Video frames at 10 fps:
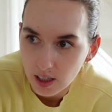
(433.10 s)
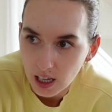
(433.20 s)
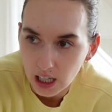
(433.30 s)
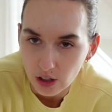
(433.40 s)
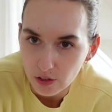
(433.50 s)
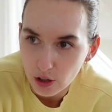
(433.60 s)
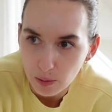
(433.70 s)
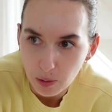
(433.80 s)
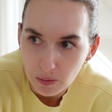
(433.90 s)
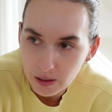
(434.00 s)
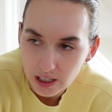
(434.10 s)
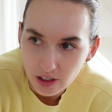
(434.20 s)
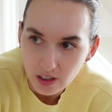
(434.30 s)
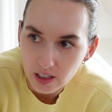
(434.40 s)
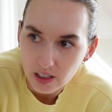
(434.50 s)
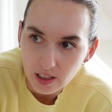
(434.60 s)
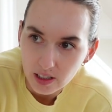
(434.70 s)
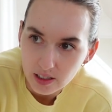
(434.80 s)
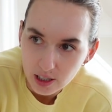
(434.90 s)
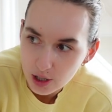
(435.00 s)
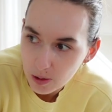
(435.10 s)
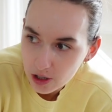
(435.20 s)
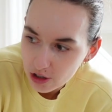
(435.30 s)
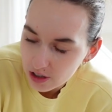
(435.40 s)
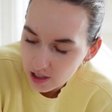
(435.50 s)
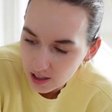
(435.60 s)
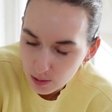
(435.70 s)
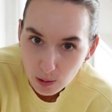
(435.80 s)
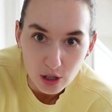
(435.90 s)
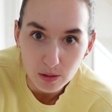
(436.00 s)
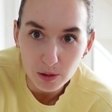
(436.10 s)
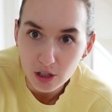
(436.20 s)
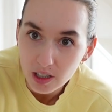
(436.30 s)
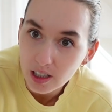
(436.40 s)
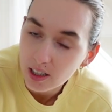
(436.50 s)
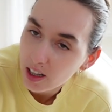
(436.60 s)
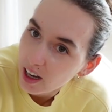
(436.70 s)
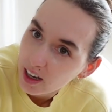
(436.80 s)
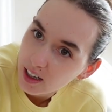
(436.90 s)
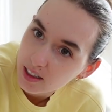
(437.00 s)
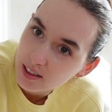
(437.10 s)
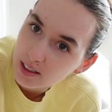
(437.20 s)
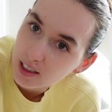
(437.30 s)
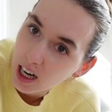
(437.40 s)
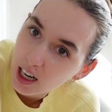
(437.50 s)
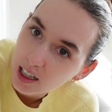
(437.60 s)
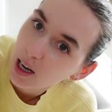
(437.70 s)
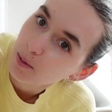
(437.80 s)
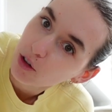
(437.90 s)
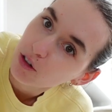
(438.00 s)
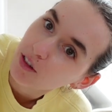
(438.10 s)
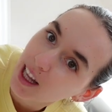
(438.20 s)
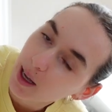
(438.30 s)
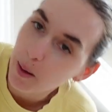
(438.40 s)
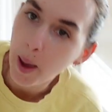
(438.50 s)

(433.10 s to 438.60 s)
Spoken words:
I don't know if you can probably hear the dishwasher and the washing machine, and I'm sorry for that,